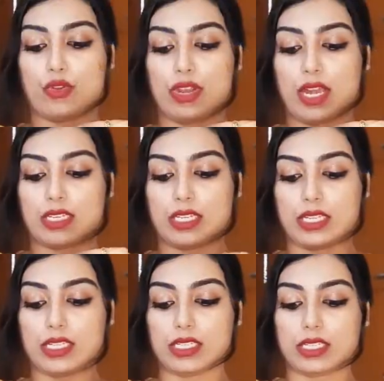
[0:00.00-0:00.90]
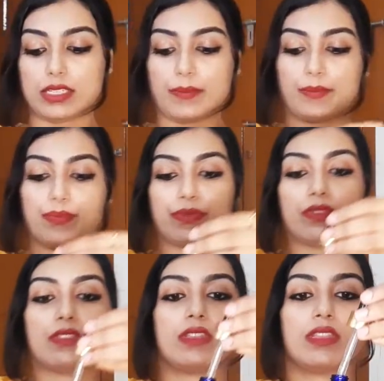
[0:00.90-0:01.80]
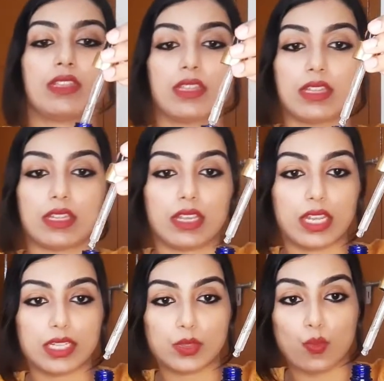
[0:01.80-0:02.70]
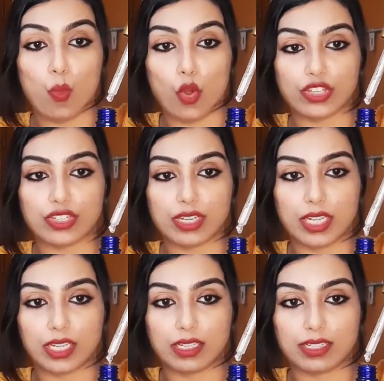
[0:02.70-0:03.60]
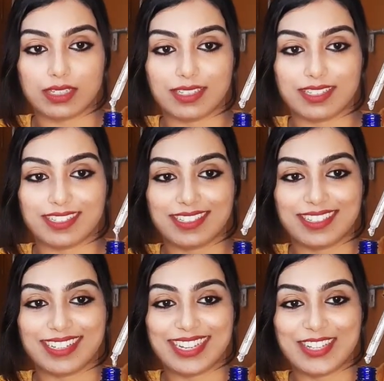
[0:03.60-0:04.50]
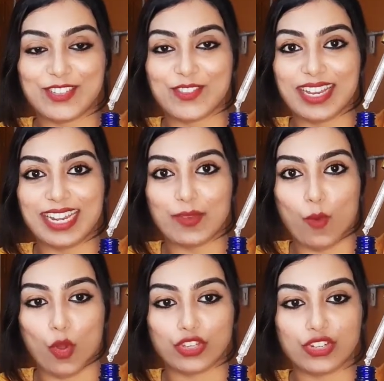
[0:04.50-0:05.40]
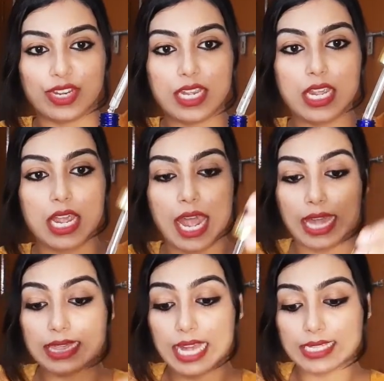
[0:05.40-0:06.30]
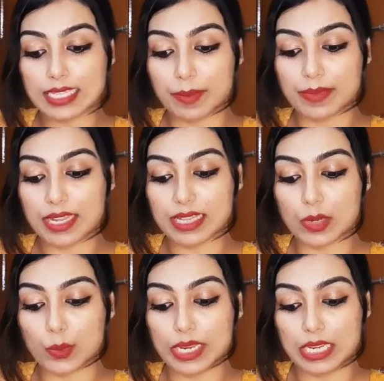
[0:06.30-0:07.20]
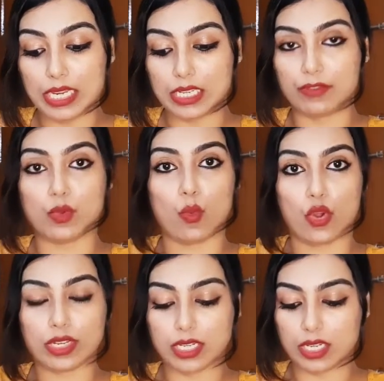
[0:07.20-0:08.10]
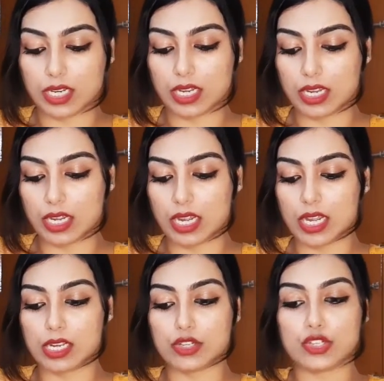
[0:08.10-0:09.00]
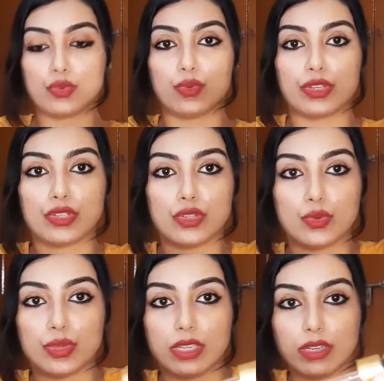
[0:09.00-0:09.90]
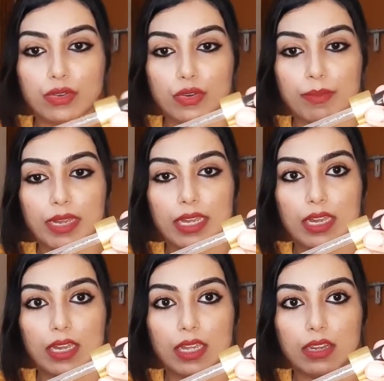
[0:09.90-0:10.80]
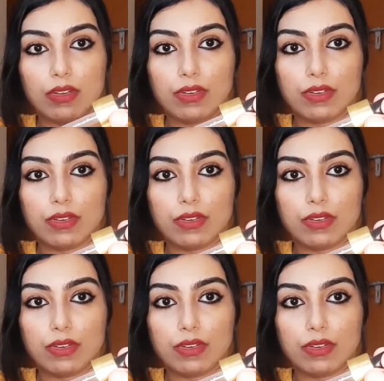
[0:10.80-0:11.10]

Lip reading: product is it's watery. It's really watery, and that's something that we need. If you want, I'll show it to you here on my hand.